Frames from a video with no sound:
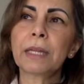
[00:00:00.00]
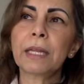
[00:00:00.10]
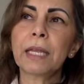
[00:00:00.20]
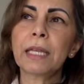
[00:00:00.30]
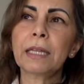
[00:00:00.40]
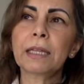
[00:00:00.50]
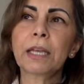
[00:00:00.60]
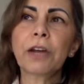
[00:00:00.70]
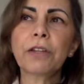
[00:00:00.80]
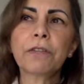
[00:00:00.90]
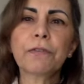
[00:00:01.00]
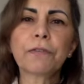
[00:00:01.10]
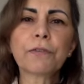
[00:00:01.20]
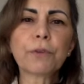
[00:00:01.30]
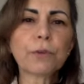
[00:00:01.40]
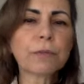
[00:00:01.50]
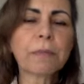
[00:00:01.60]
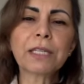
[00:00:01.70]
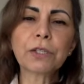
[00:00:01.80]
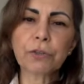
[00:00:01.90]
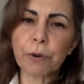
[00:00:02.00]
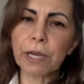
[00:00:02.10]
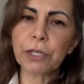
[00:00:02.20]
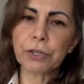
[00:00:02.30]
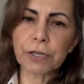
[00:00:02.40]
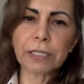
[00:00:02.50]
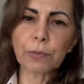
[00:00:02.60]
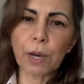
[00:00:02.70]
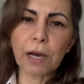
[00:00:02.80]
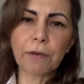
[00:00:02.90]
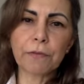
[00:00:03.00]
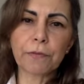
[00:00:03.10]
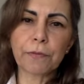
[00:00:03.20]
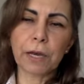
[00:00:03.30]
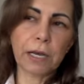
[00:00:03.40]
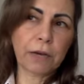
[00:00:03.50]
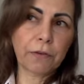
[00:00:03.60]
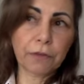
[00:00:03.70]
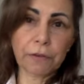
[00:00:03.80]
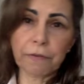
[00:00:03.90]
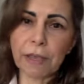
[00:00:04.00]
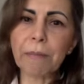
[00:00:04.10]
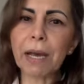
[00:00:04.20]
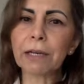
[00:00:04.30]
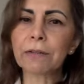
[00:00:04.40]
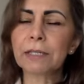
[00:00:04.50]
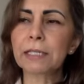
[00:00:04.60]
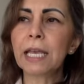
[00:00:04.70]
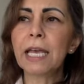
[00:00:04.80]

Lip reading: it kind of rules menstruation as well for the females,